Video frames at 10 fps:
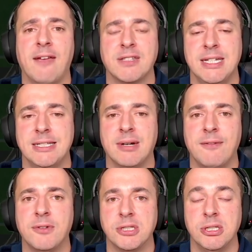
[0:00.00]

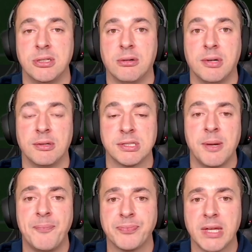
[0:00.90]
FC24 tutorials
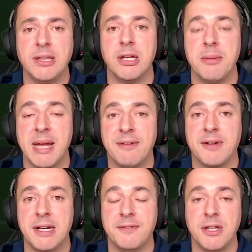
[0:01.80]
that you may
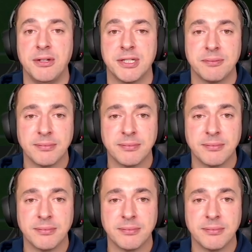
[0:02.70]
find of use.